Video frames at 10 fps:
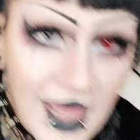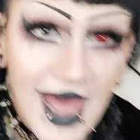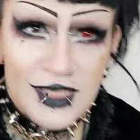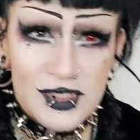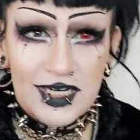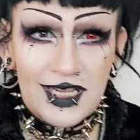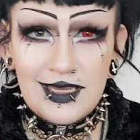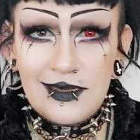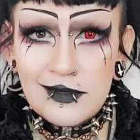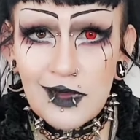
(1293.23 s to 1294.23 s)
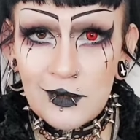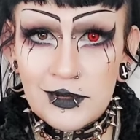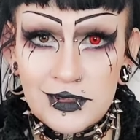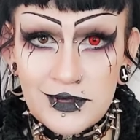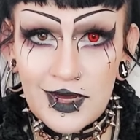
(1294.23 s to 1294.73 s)
Actually, I will
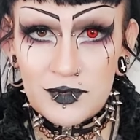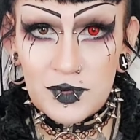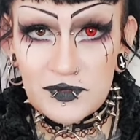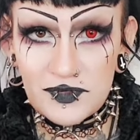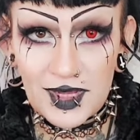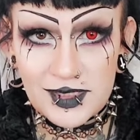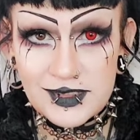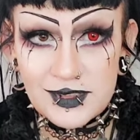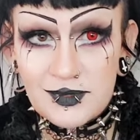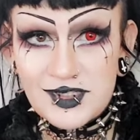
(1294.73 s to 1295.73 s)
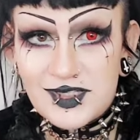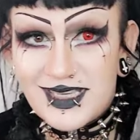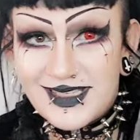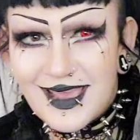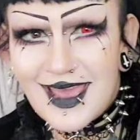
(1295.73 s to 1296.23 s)
do the other one first, which
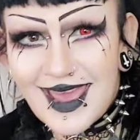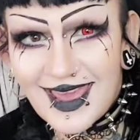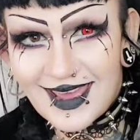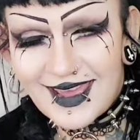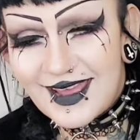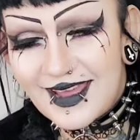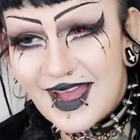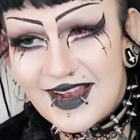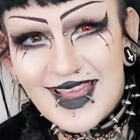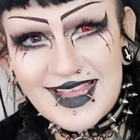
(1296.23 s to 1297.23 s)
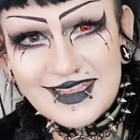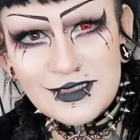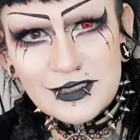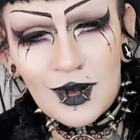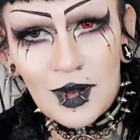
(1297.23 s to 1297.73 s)
is here, and
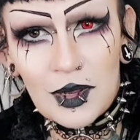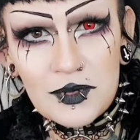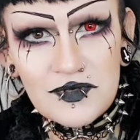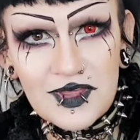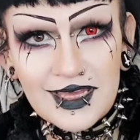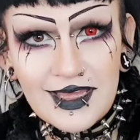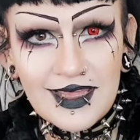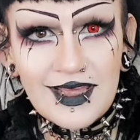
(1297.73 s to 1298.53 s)
it's clothing.